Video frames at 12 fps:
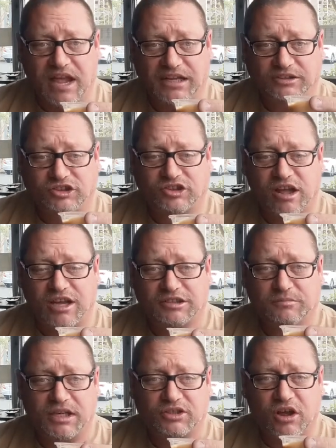That
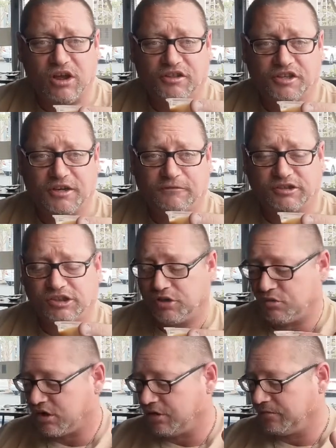sauce makes all the difference
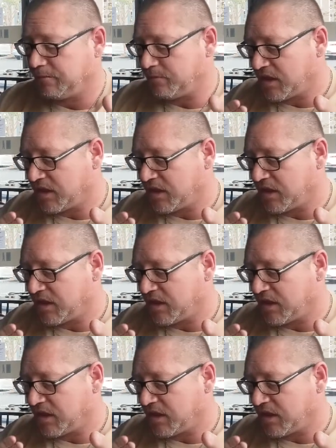in the world.